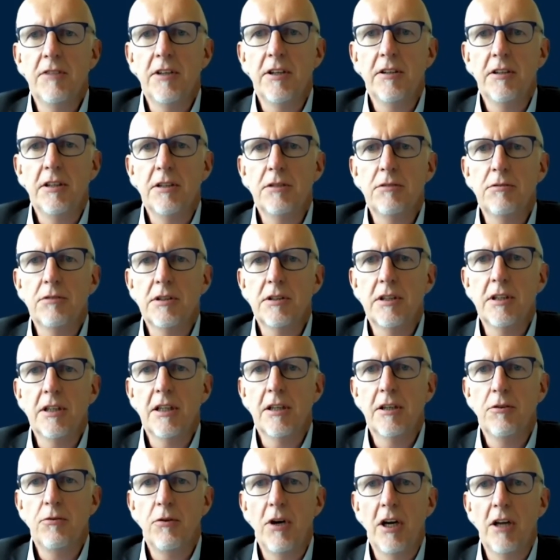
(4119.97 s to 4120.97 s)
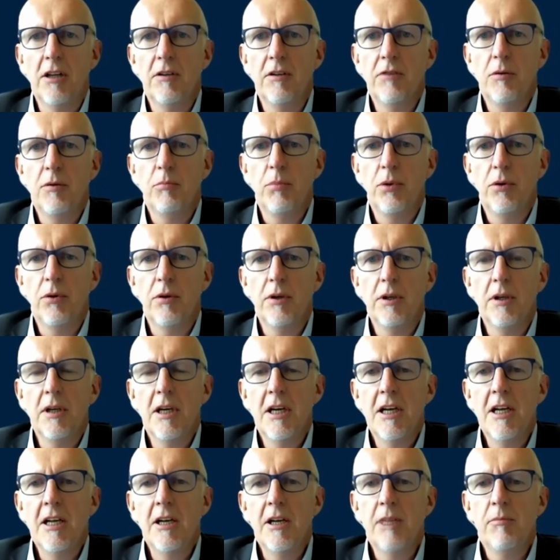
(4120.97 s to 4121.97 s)
very interesting and relevant
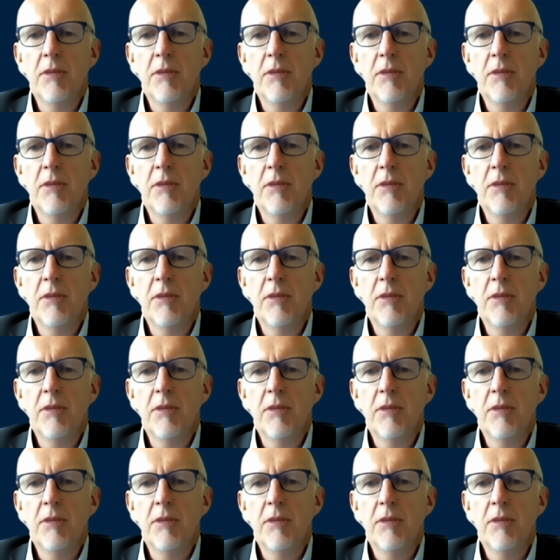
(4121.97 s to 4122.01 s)
point,